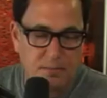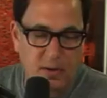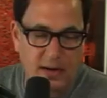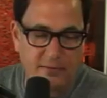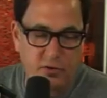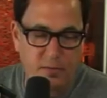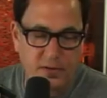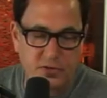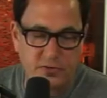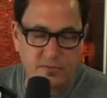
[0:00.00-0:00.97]
but I have two
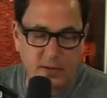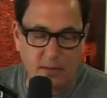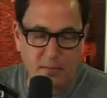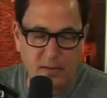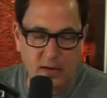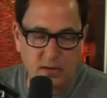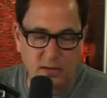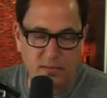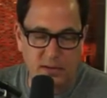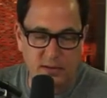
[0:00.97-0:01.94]
pictures from coming back on
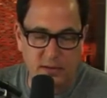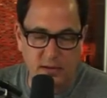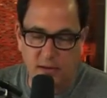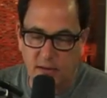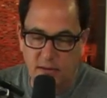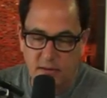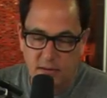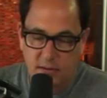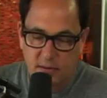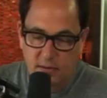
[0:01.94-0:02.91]
the plane today.
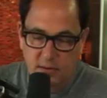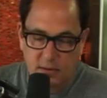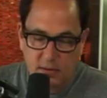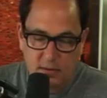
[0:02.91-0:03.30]
Yeah.